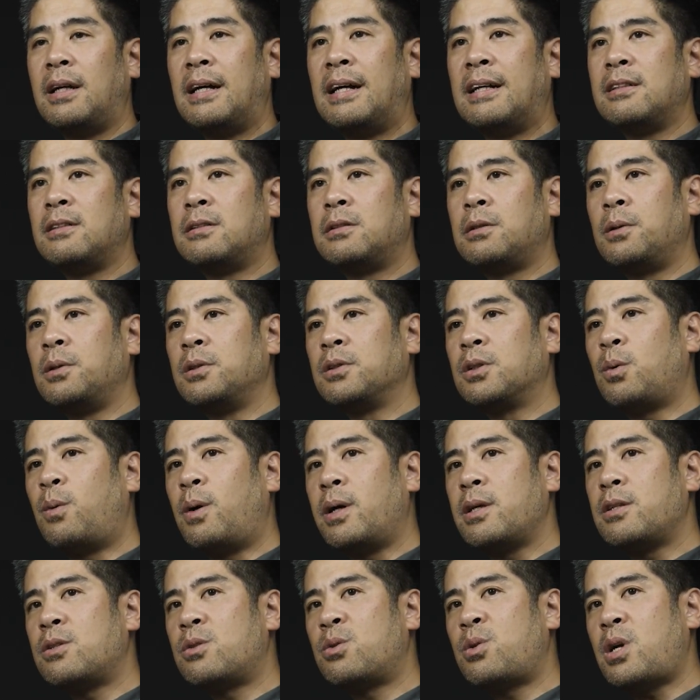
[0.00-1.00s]
And so it was
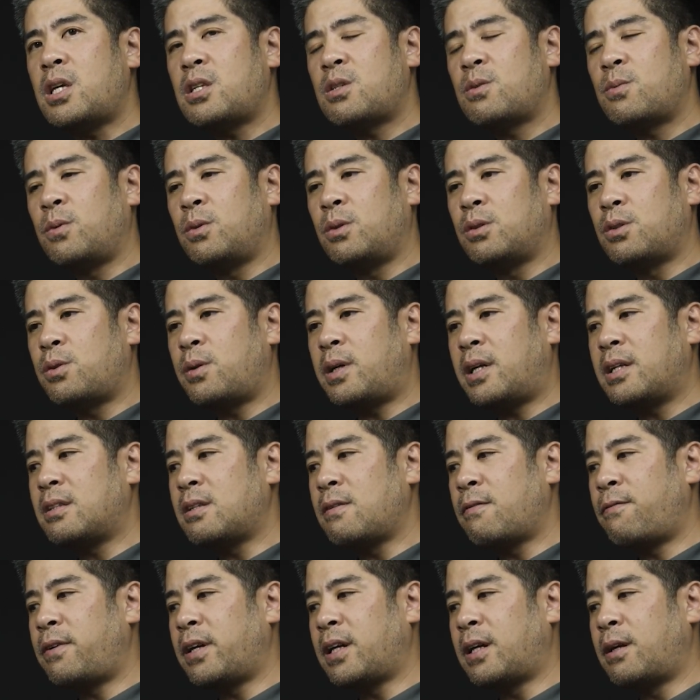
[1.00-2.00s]
quite stressful trying
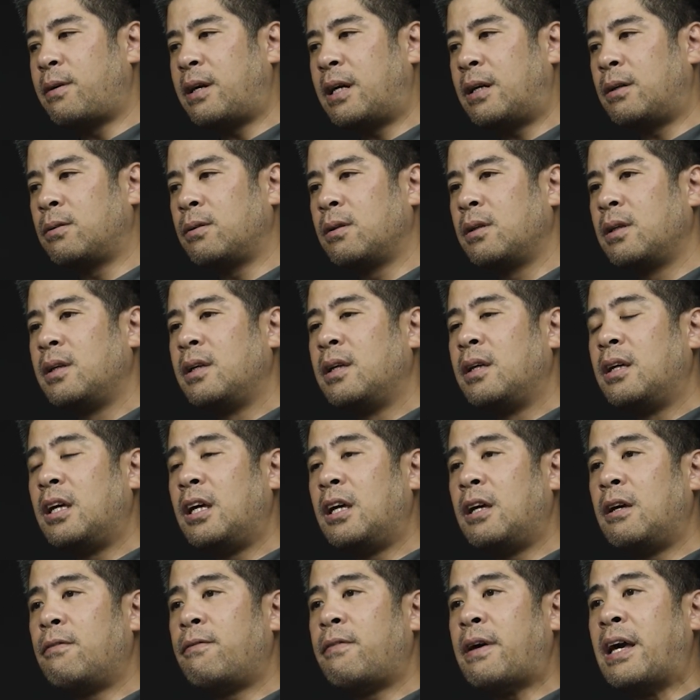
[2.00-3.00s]
to figure out
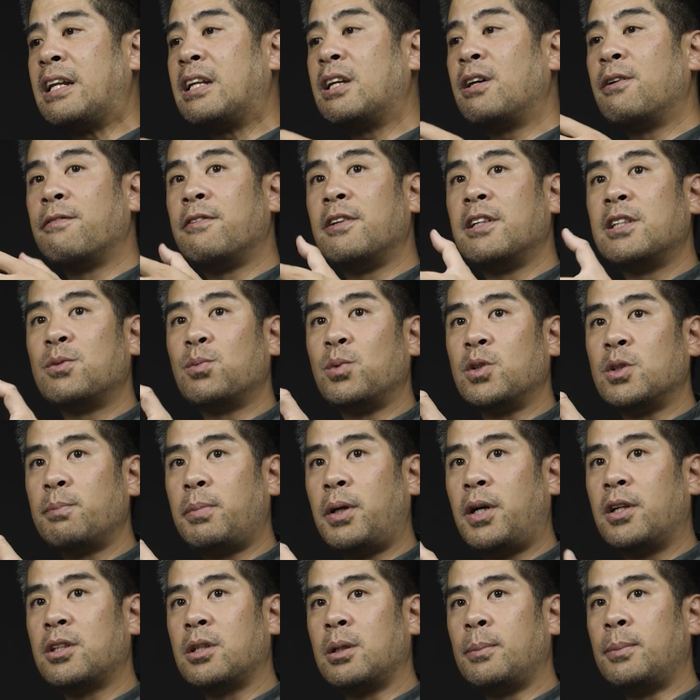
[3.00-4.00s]
if any of this was
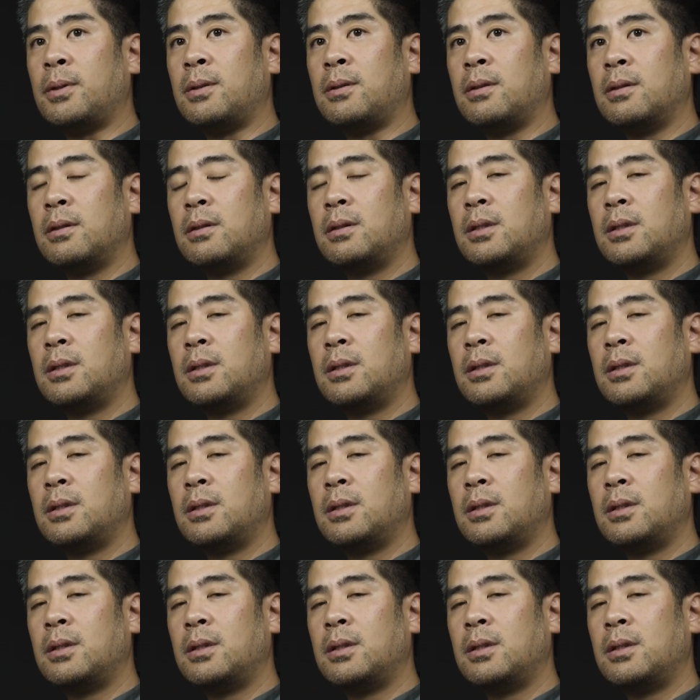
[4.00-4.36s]
possible.